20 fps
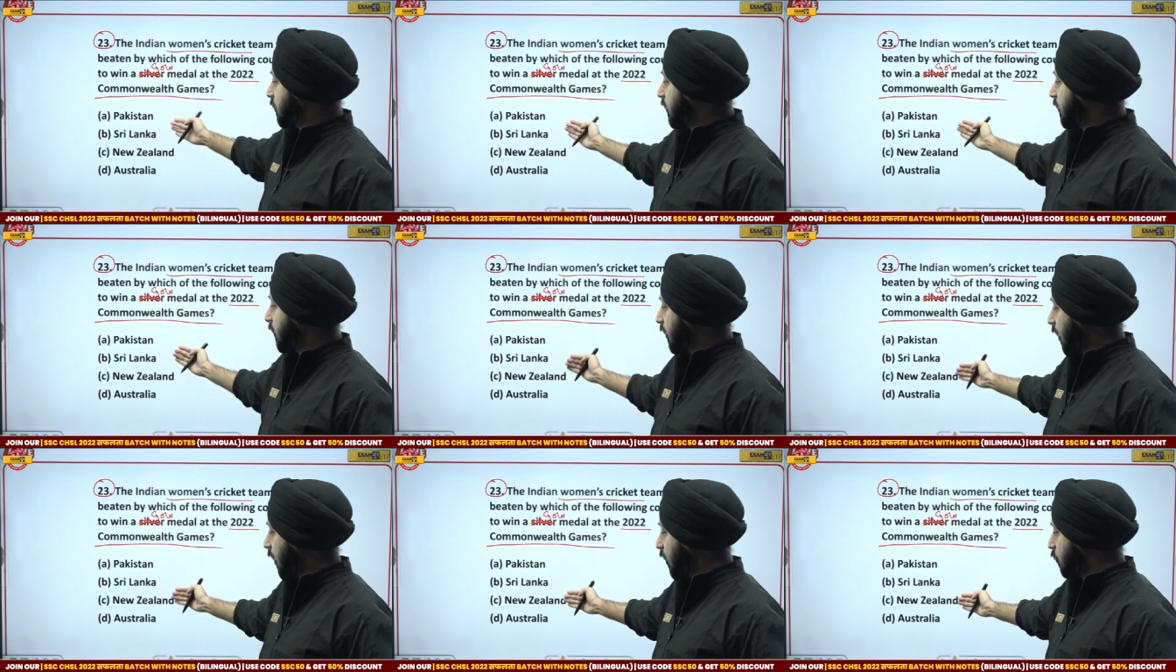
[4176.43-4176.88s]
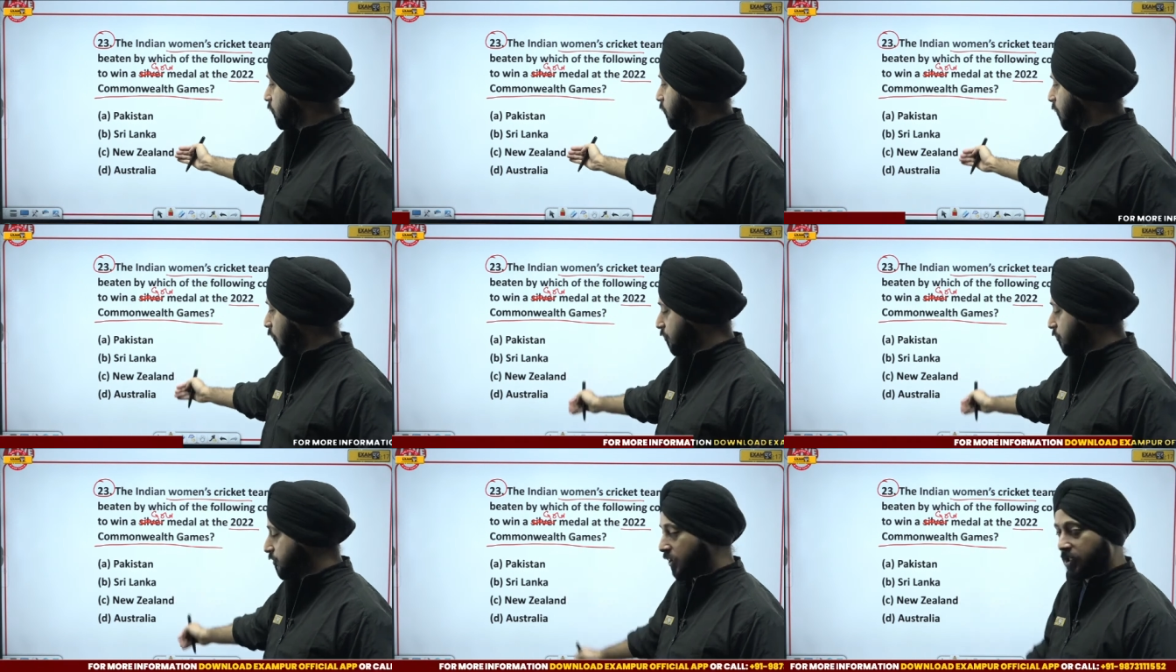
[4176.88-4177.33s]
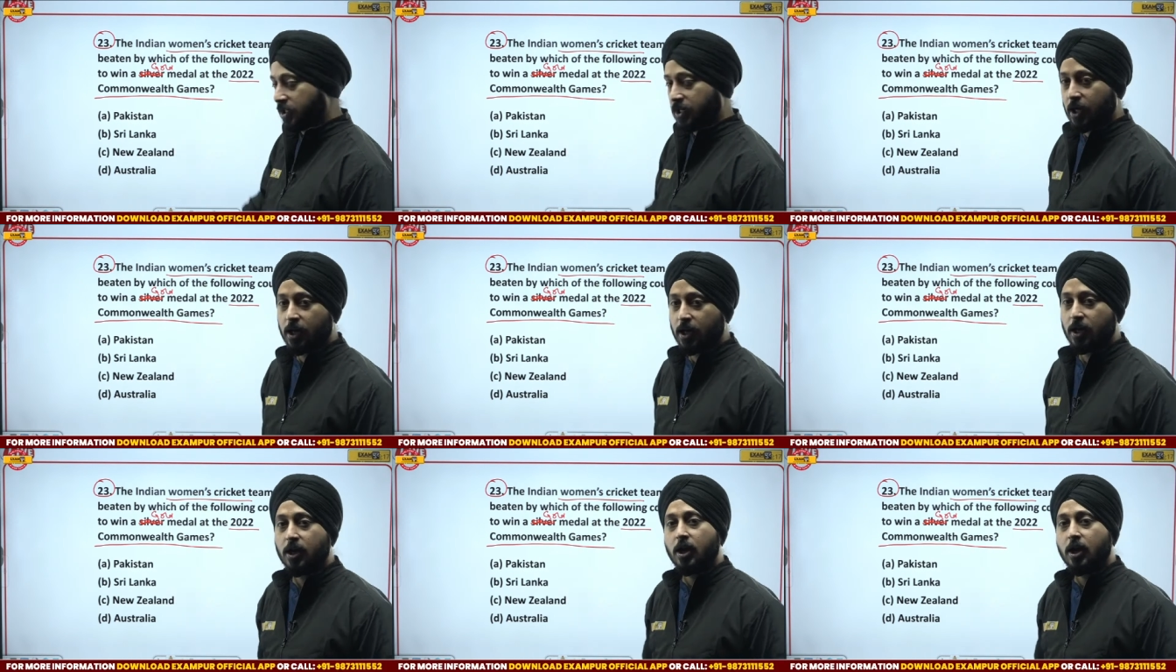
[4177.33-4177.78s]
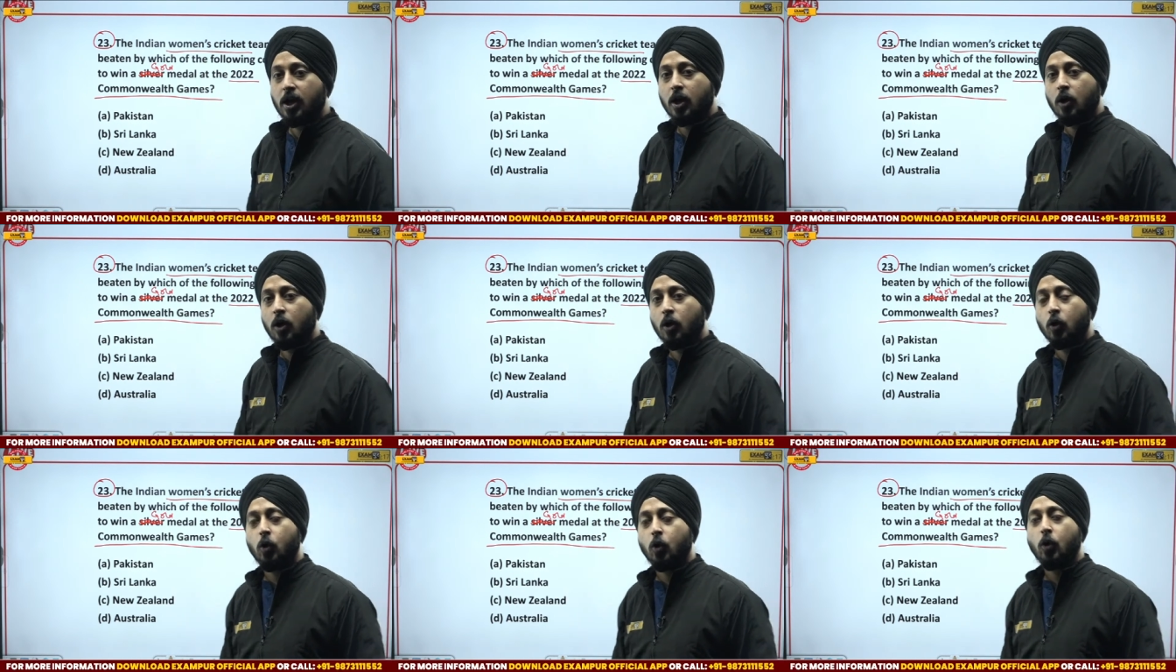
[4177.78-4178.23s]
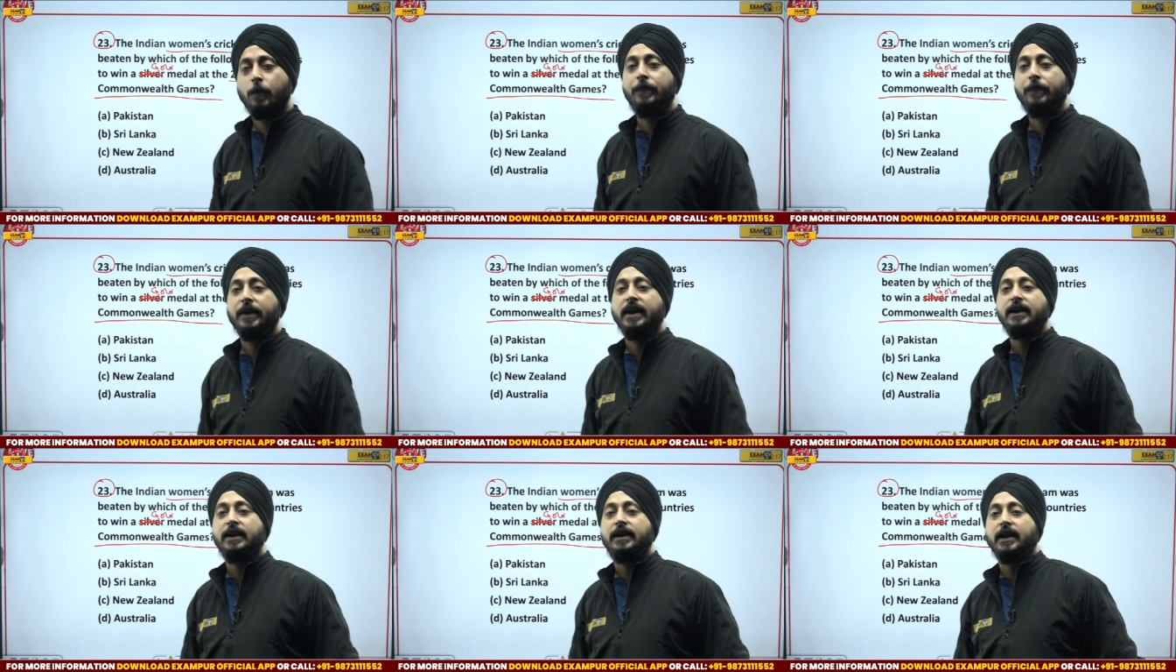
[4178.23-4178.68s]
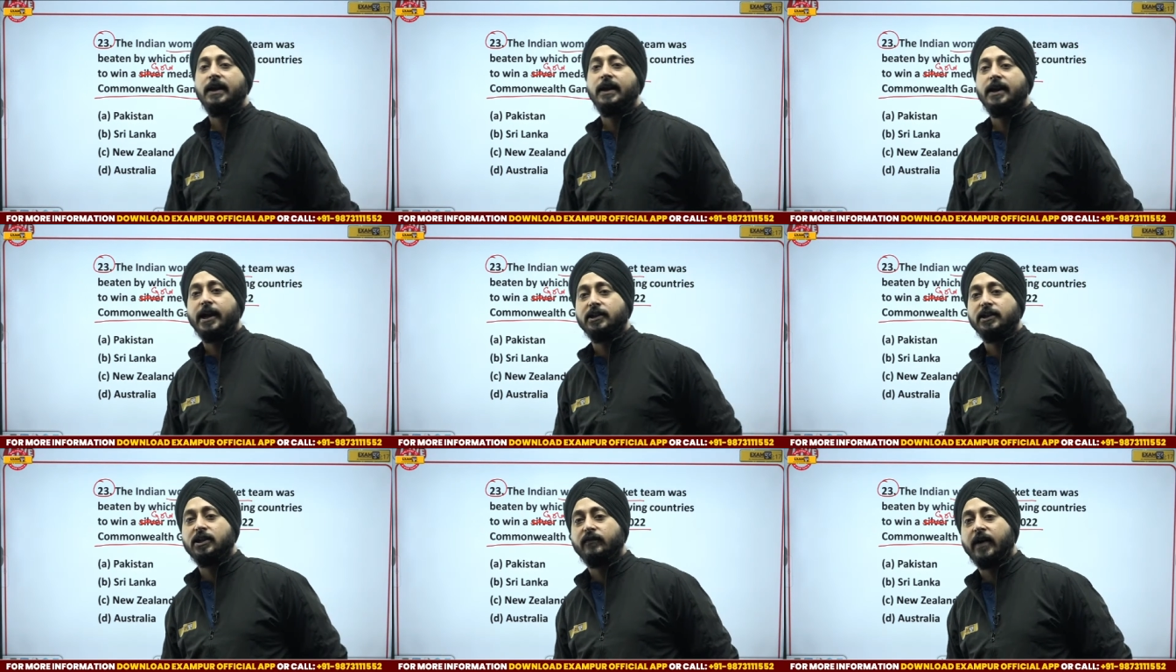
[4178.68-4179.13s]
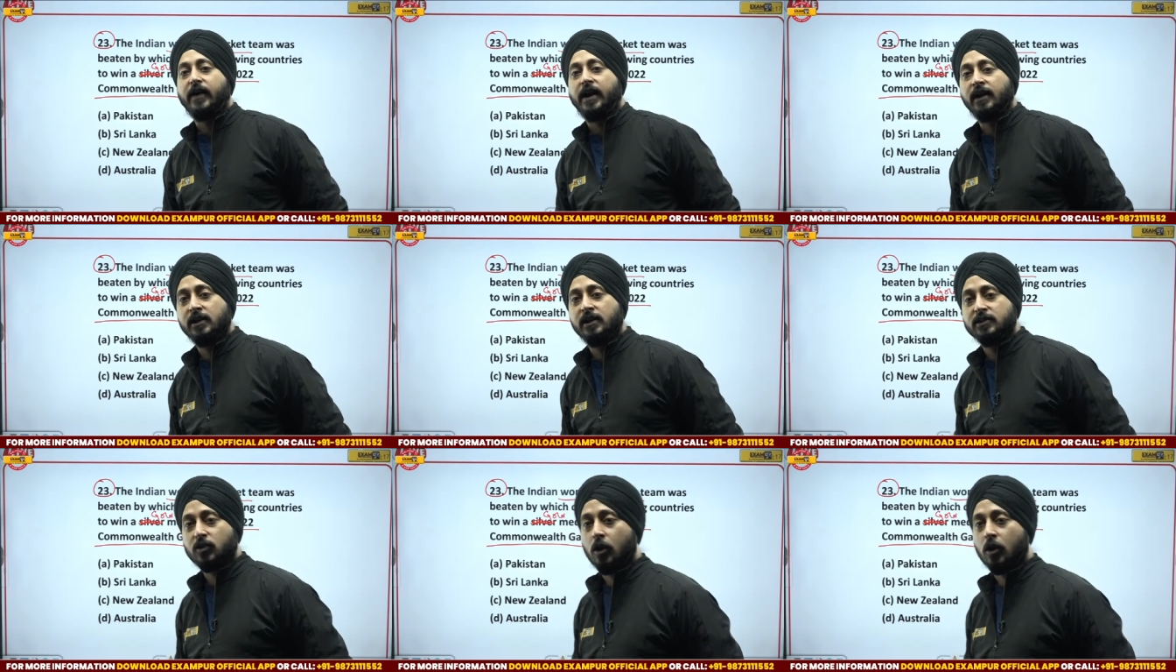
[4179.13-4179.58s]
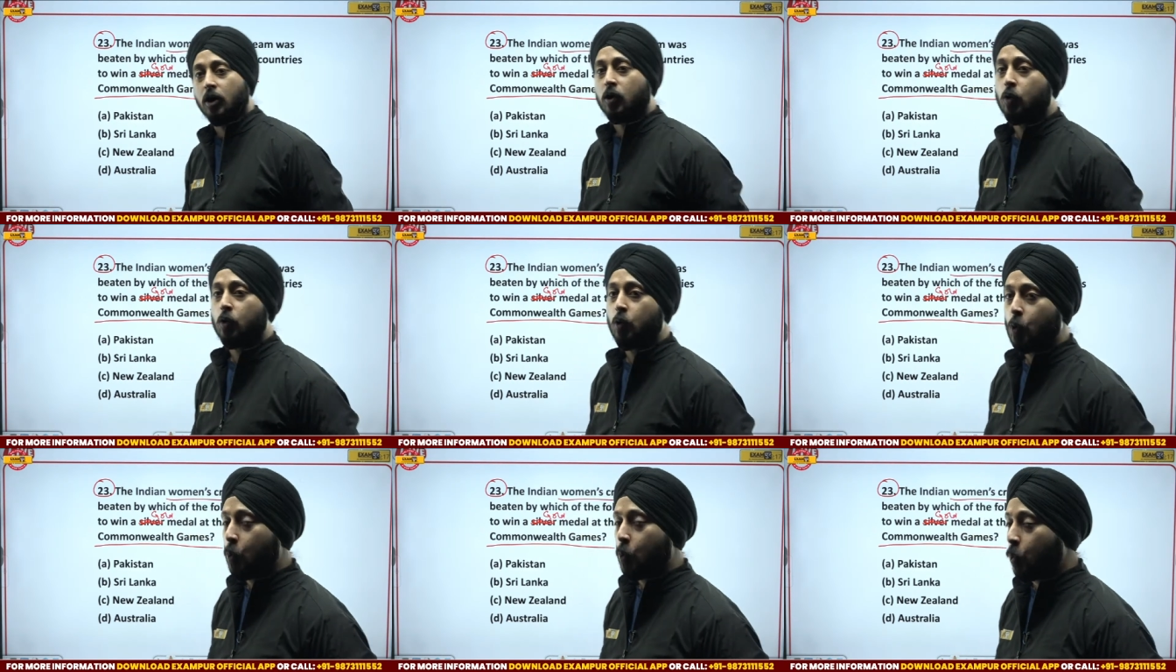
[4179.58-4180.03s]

Lanka, New Zealand, Australia. Who beat India in the finals or who